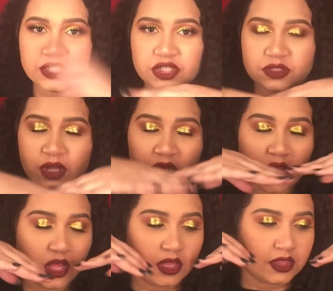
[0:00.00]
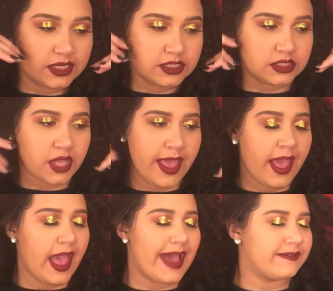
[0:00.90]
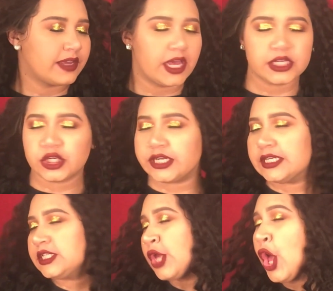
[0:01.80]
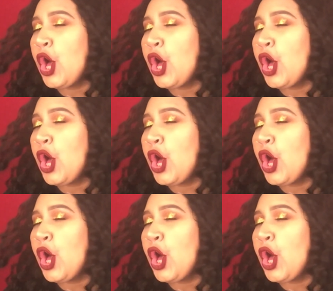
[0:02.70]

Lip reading: do this half cut crease